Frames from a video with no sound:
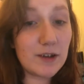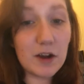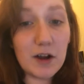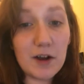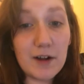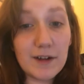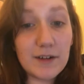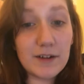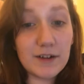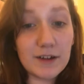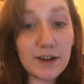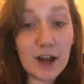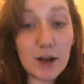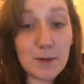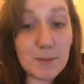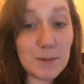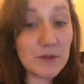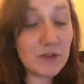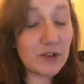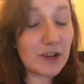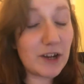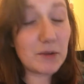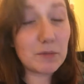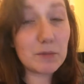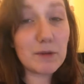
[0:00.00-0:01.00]
on how much
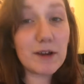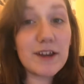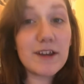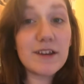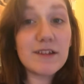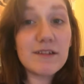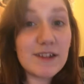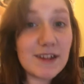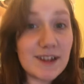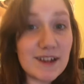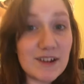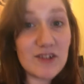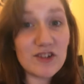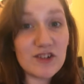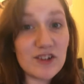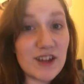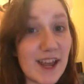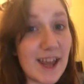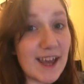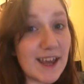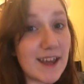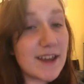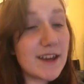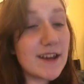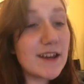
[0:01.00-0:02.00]
I write each
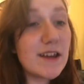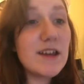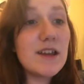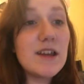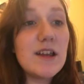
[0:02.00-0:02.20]
day.